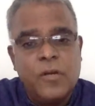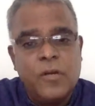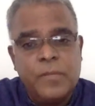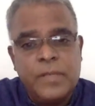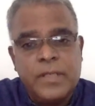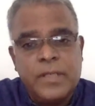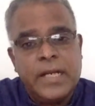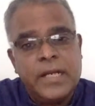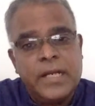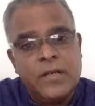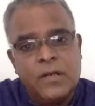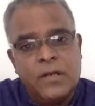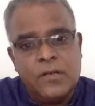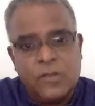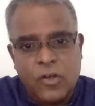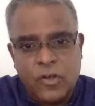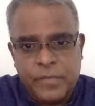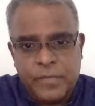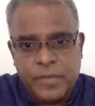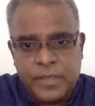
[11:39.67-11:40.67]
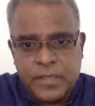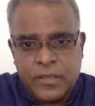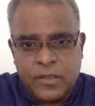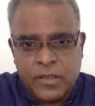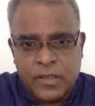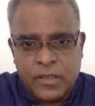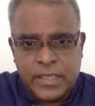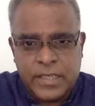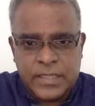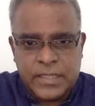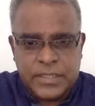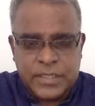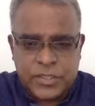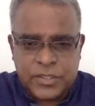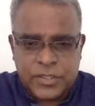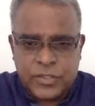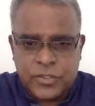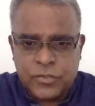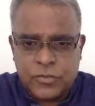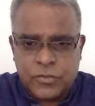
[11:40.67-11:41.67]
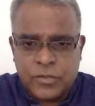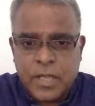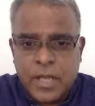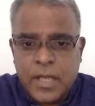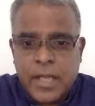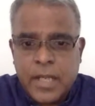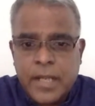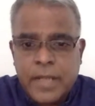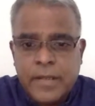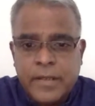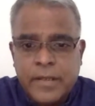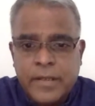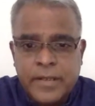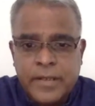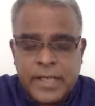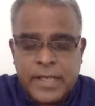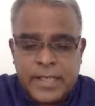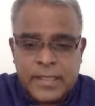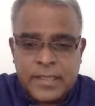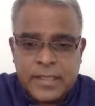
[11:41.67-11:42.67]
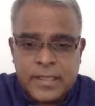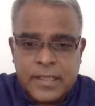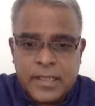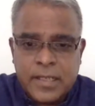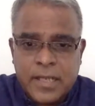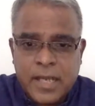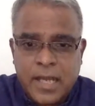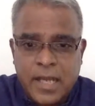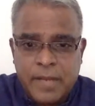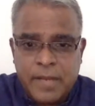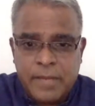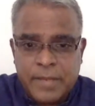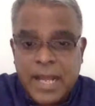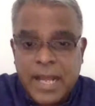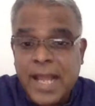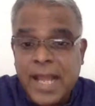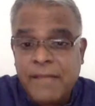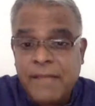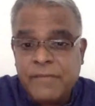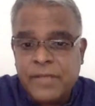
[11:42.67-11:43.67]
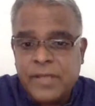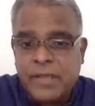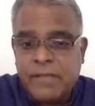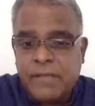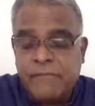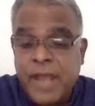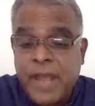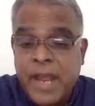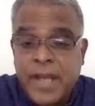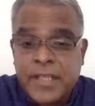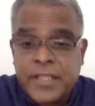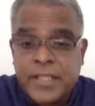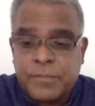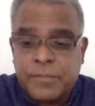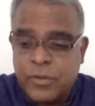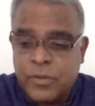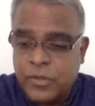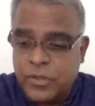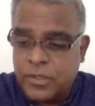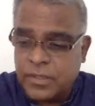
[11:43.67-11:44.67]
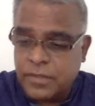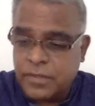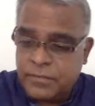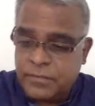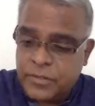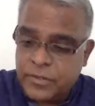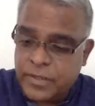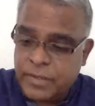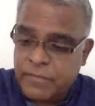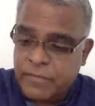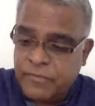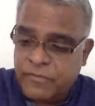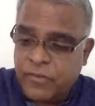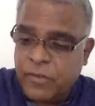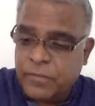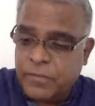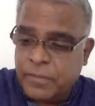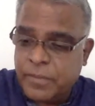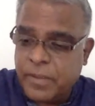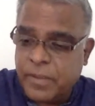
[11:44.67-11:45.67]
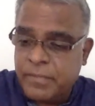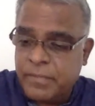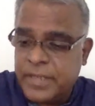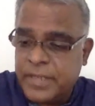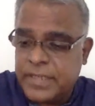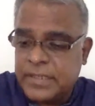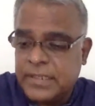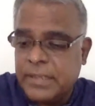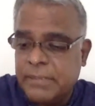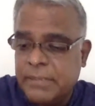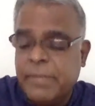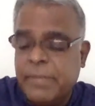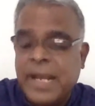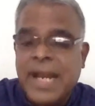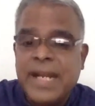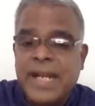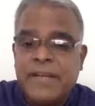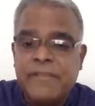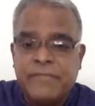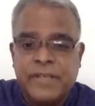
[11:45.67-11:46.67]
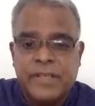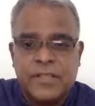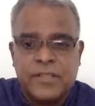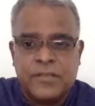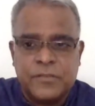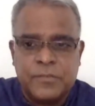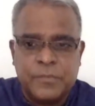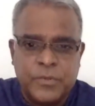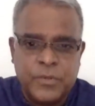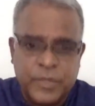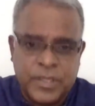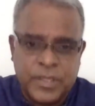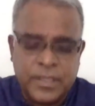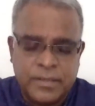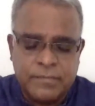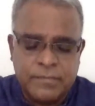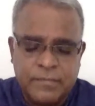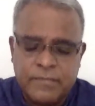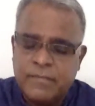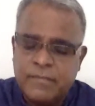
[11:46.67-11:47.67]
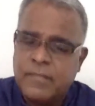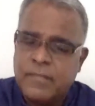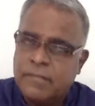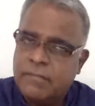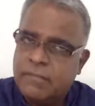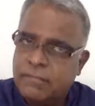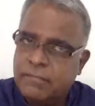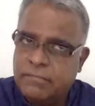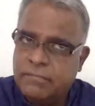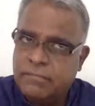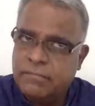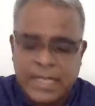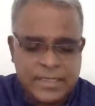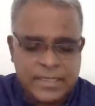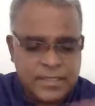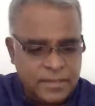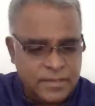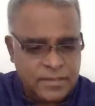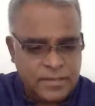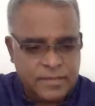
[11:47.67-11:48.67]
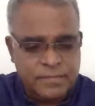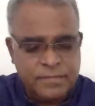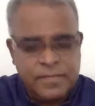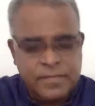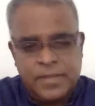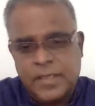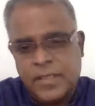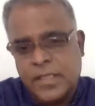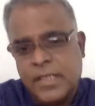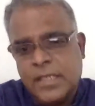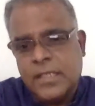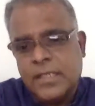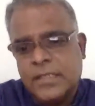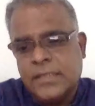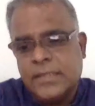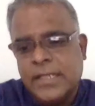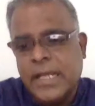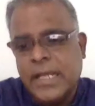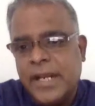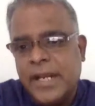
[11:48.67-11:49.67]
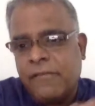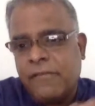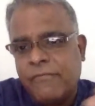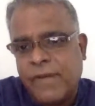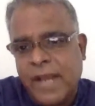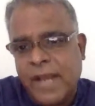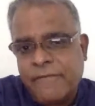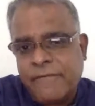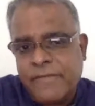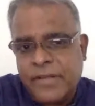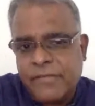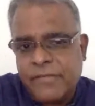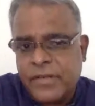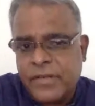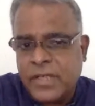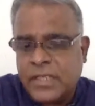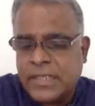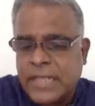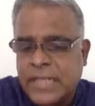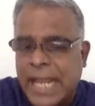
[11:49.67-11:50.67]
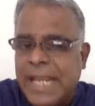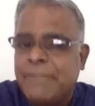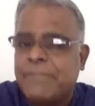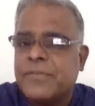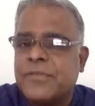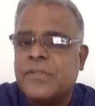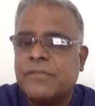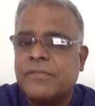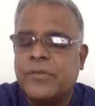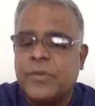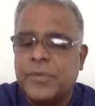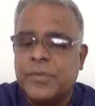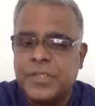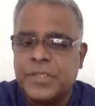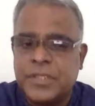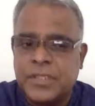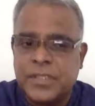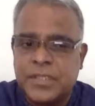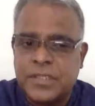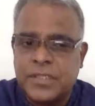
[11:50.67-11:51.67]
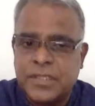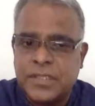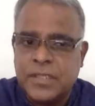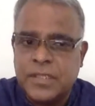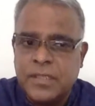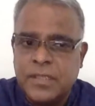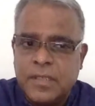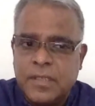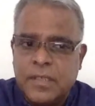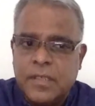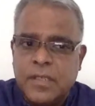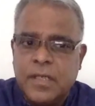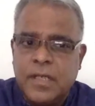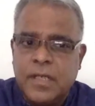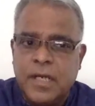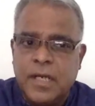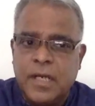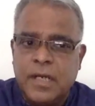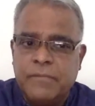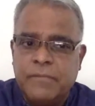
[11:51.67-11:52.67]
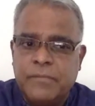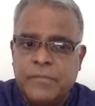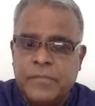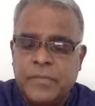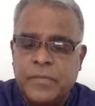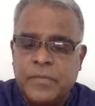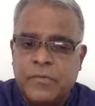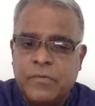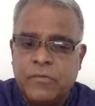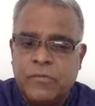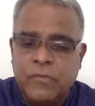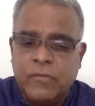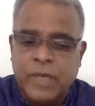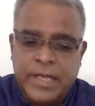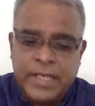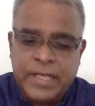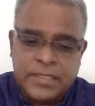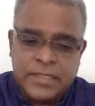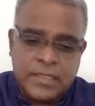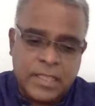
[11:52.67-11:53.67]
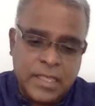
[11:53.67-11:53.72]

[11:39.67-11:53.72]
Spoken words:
and non-governmental organizations should create, have awareness program to inform the public the bad effects of smoking. That's it. So there are 5 different types of questions. Um, One is